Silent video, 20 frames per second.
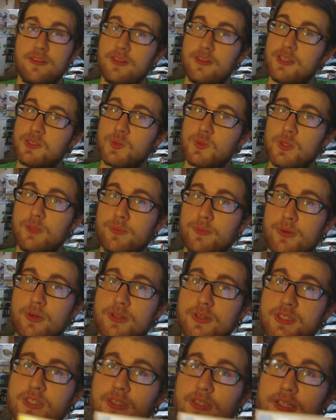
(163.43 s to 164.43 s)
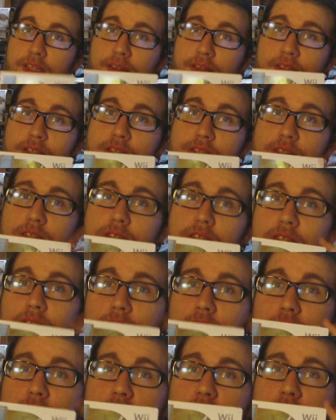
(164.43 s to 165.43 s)
this one personally, this
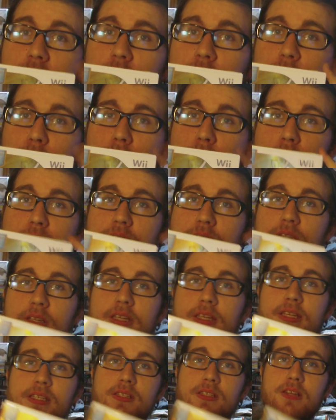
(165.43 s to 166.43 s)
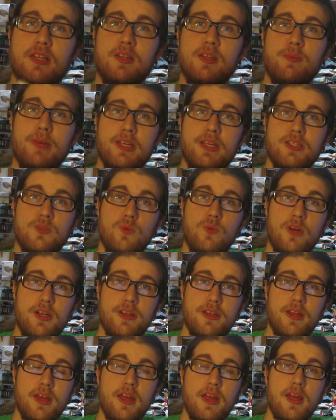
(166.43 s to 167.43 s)
Zelda personally is not the best
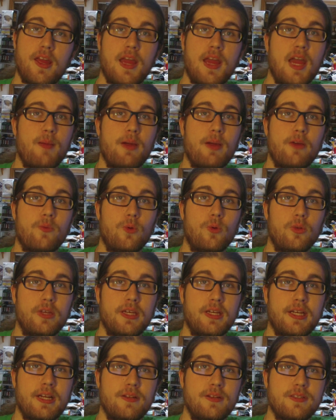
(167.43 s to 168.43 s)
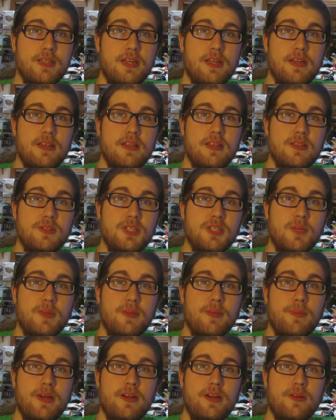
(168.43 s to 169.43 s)
one. Am I rolling it out saying it is
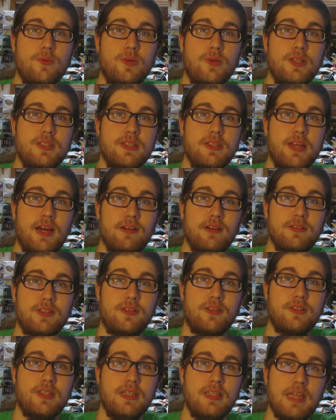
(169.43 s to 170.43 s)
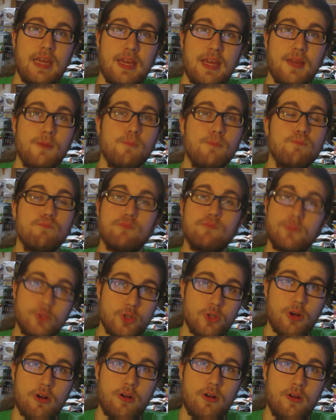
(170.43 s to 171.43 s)
some of the better ones out there today?
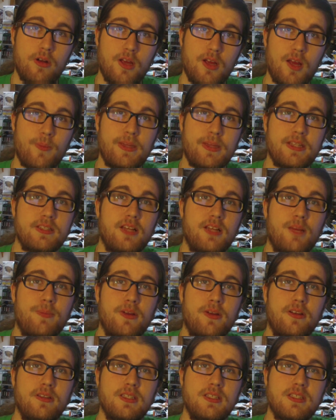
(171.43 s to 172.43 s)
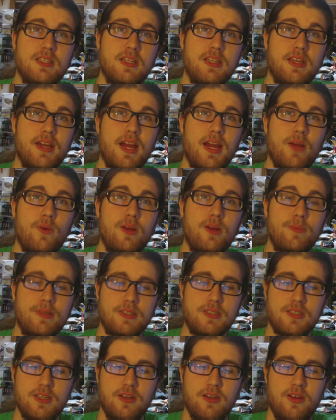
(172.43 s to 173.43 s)
Sure. I mean, it's a lot better than the CDI one,
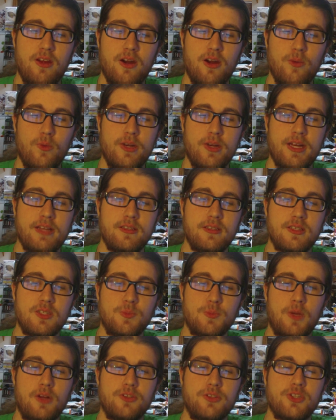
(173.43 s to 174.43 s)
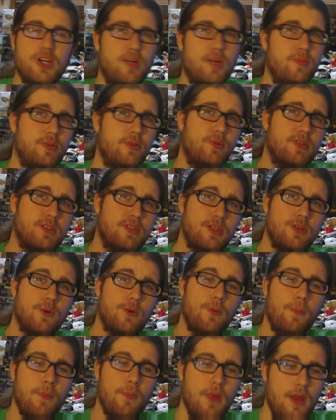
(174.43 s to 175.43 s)
but the CDI one has a small charm to it
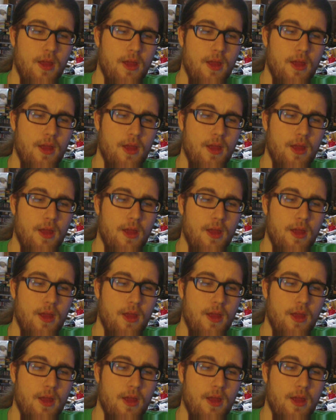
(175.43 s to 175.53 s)
too.